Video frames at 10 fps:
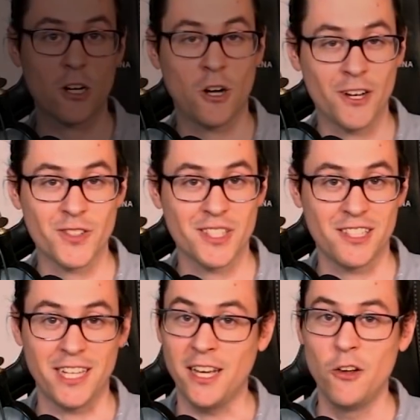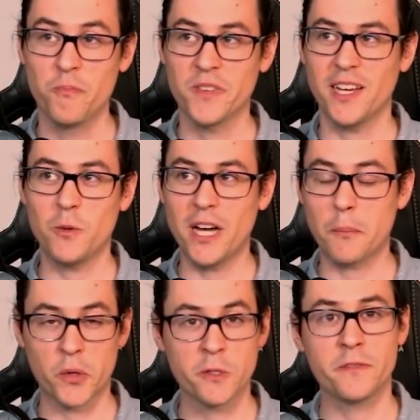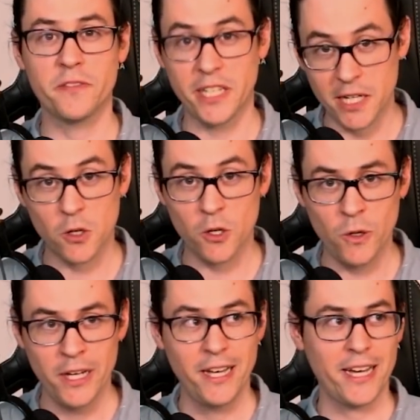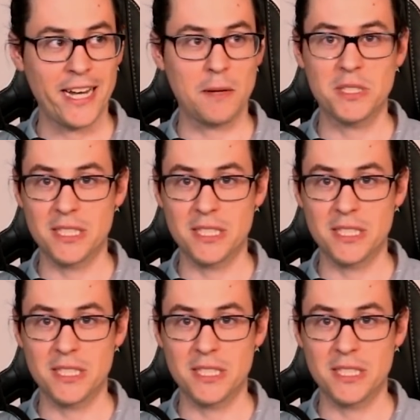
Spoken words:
air constantly. And we got Proof of a Hero. And I'm